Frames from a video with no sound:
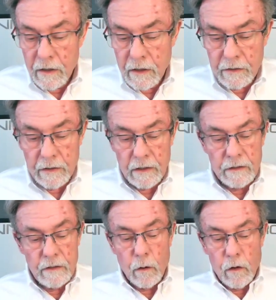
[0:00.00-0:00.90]
and then
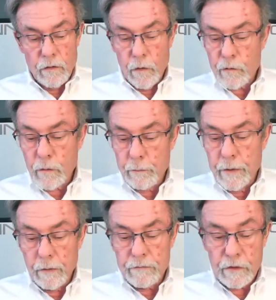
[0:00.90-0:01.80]
he, all those were
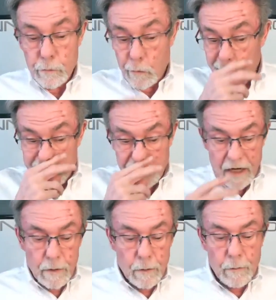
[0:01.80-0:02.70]
built just one at a time.